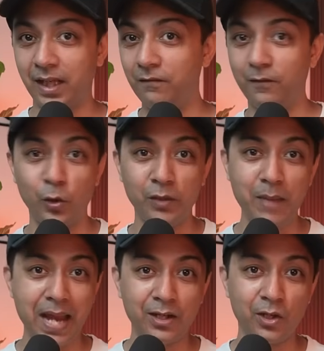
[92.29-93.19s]
and flowing
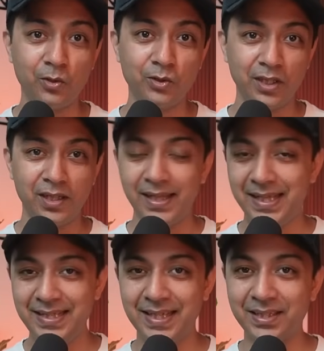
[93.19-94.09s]
backgrounds
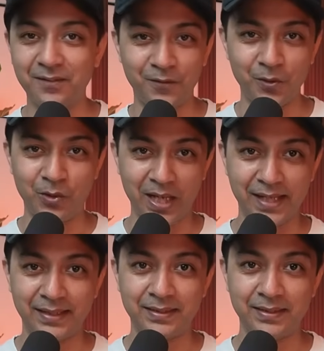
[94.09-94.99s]
in just a few
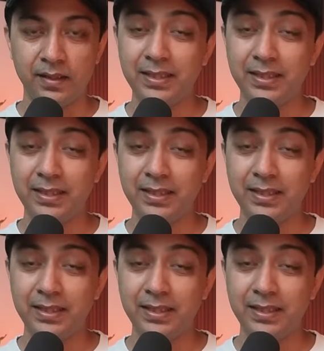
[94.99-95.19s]
clicks.